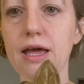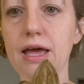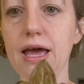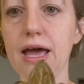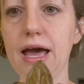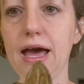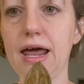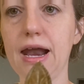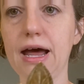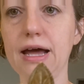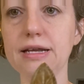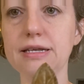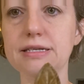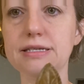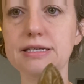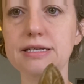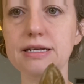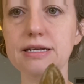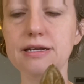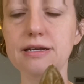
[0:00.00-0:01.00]
and I
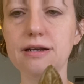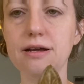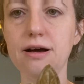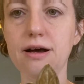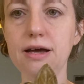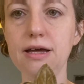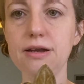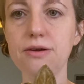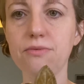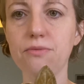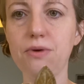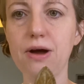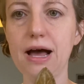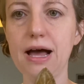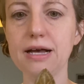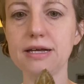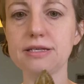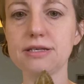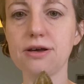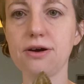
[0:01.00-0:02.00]
did not
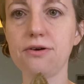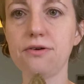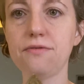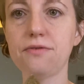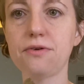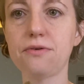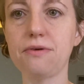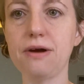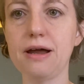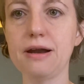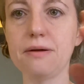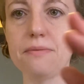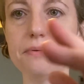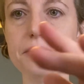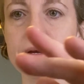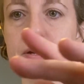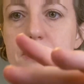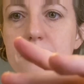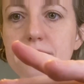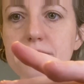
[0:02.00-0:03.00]
wax over right up
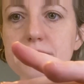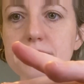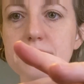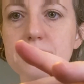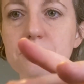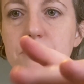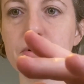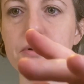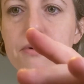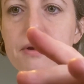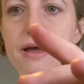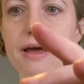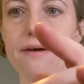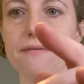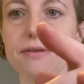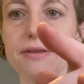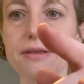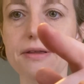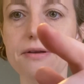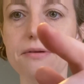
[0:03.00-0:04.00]
here. This is where we have
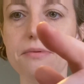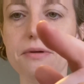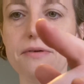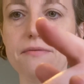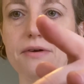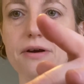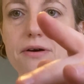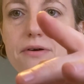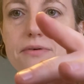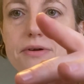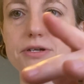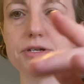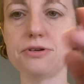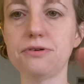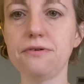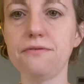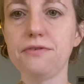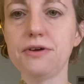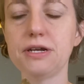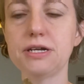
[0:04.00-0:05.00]
a little bit of our
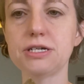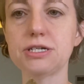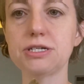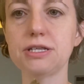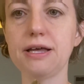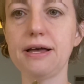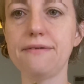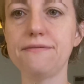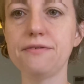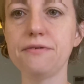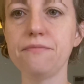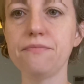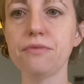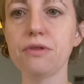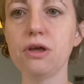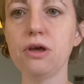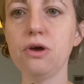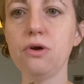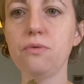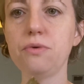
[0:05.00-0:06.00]
original finish left.
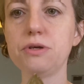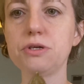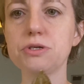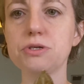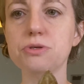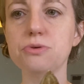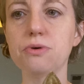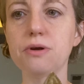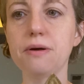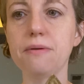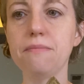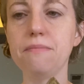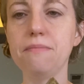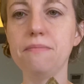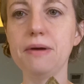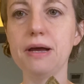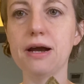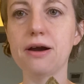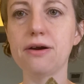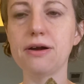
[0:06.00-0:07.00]
We just sort of
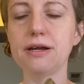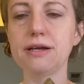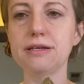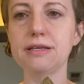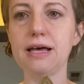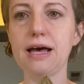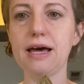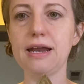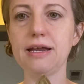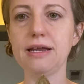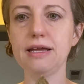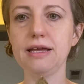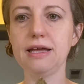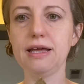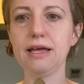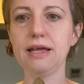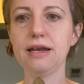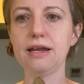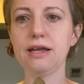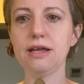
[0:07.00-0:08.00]
married that
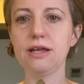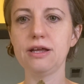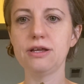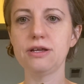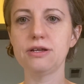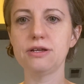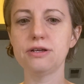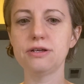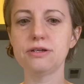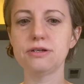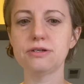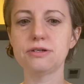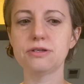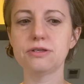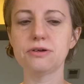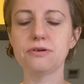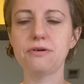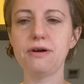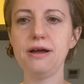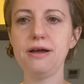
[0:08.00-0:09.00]
in to
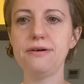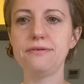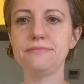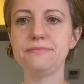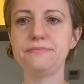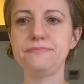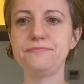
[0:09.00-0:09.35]
the crown.